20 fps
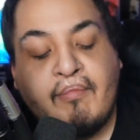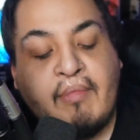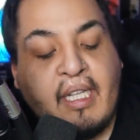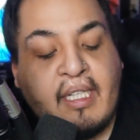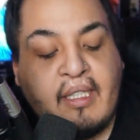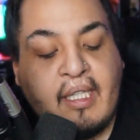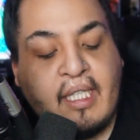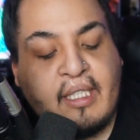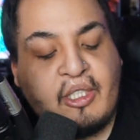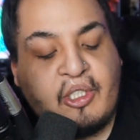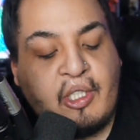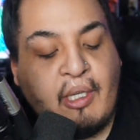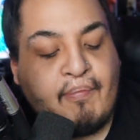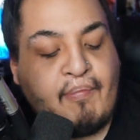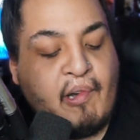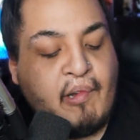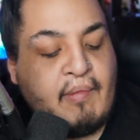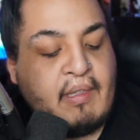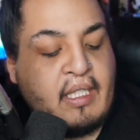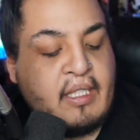Let's
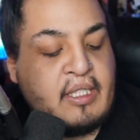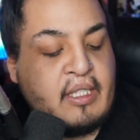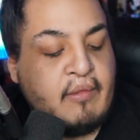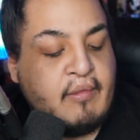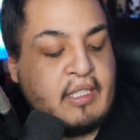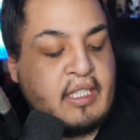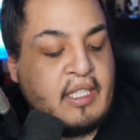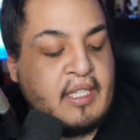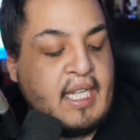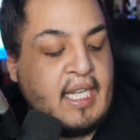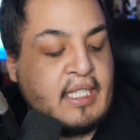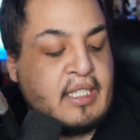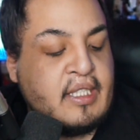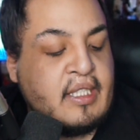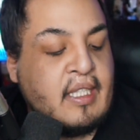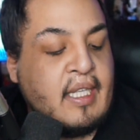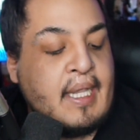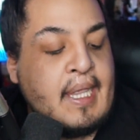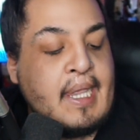jump over. Let's see what the next